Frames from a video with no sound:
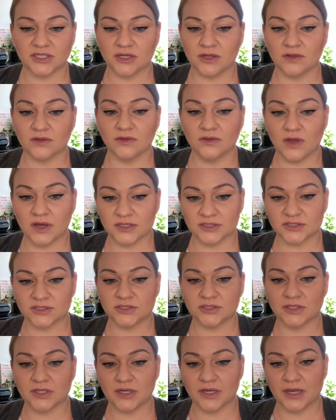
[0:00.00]
launched
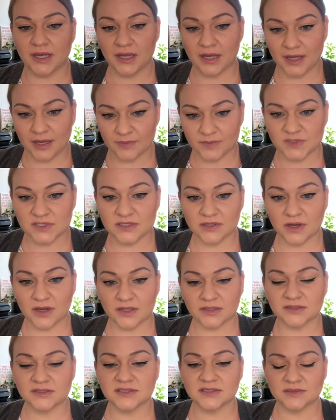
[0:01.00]

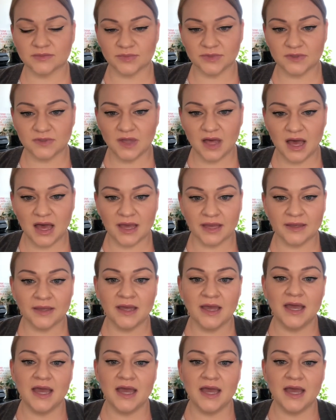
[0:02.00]
Amazon Supply,